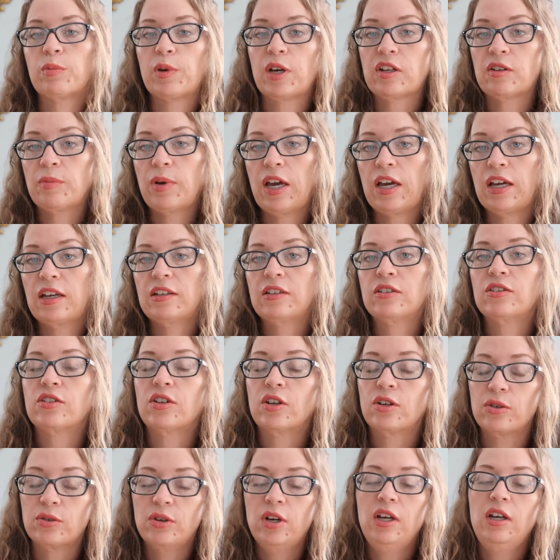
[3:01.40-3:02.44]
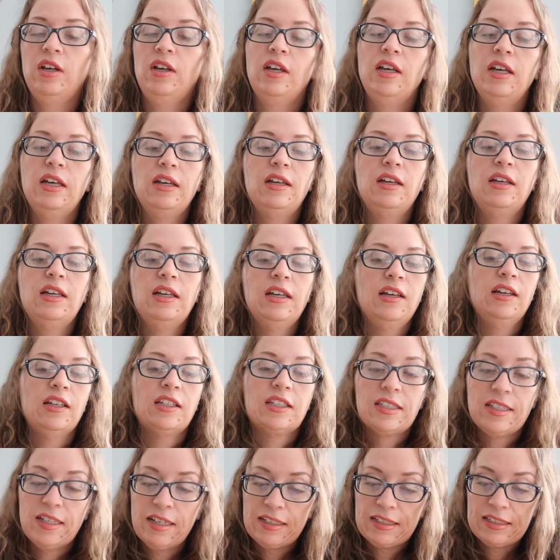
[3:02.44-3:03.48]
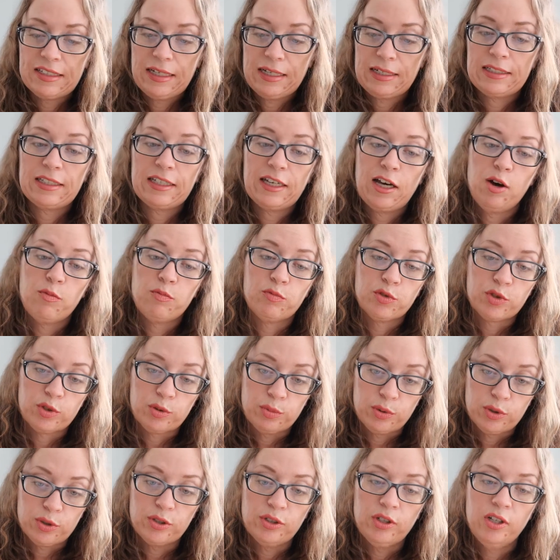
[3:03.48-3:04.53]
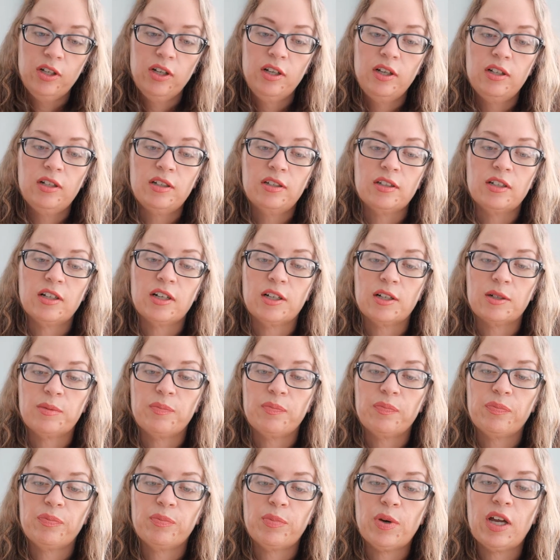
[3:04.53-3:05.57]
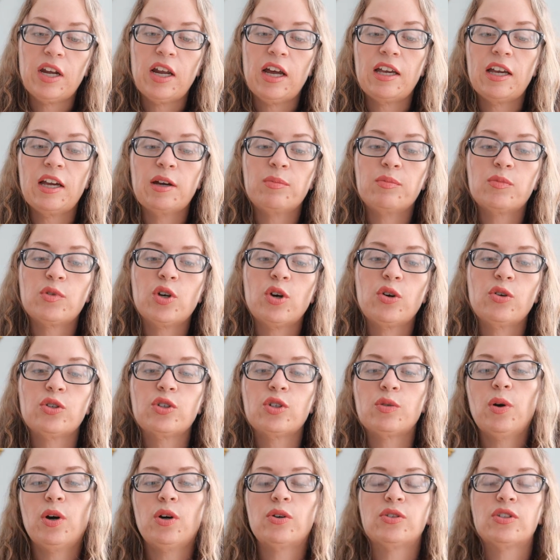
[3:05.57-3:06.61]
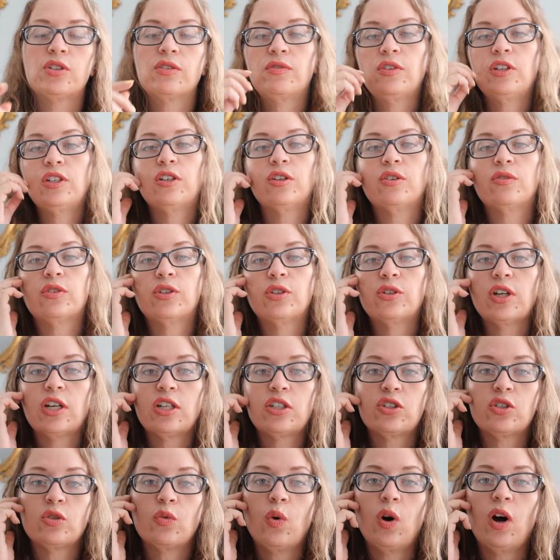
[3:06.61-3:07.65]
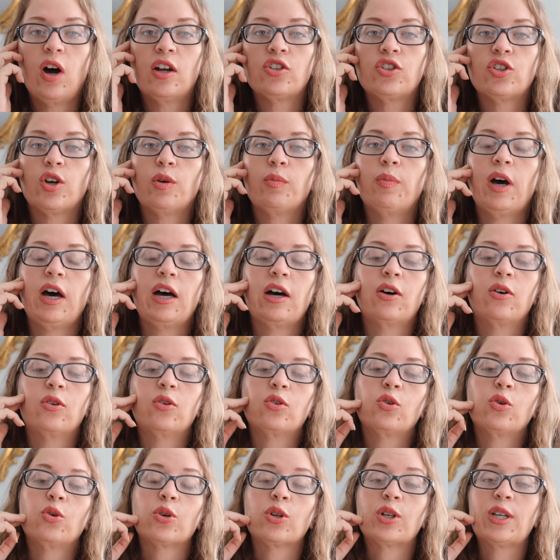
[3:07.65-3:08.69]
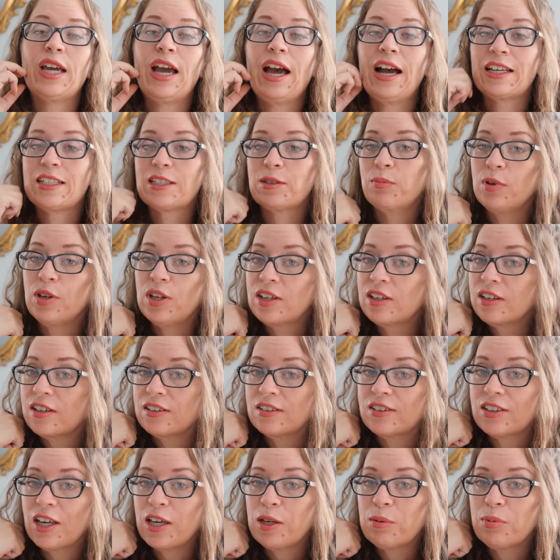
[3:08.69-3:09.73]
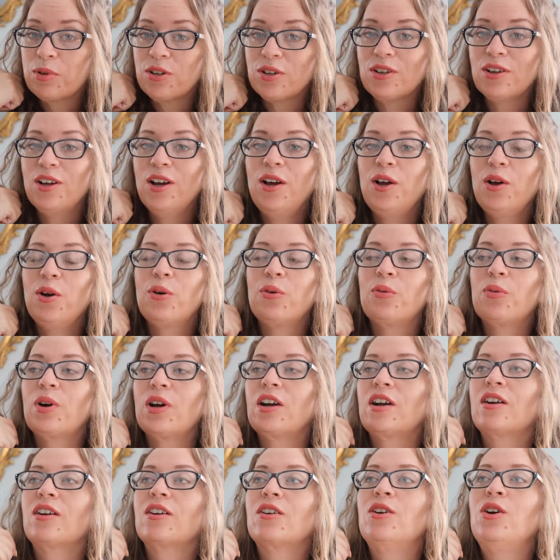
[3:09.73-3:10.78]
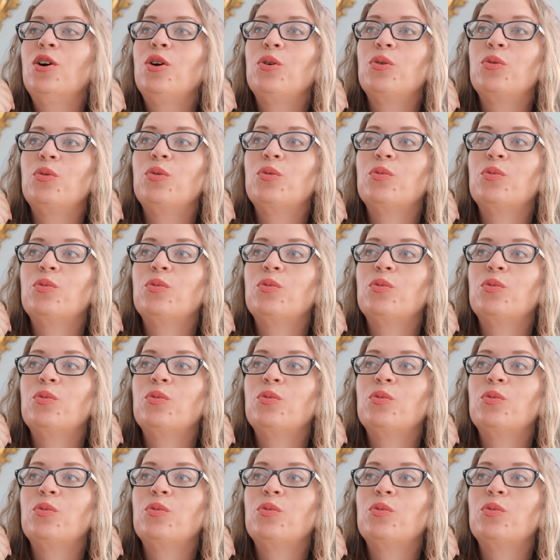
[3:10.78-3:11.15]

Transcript: amount of pain. So it's not exactly comfortable. But I am going to post a video for you guys to watch about orgasmic labor, where